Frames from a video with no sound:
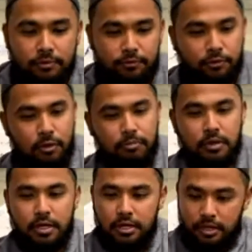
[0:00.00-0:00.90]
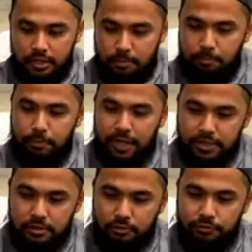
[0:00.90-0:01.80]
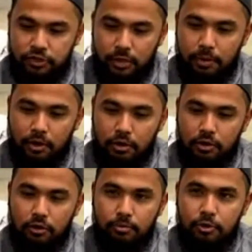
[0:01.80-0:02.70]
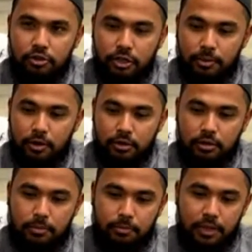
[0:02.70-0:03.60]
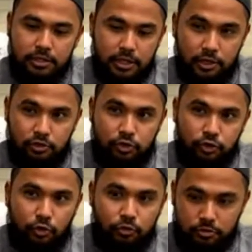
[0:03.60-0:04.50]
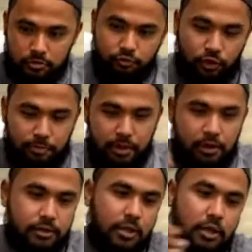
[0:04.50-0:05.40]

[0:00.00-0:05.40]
From the place of Jamarat, Ramil Jamarat, the place that you throw 3 pillars,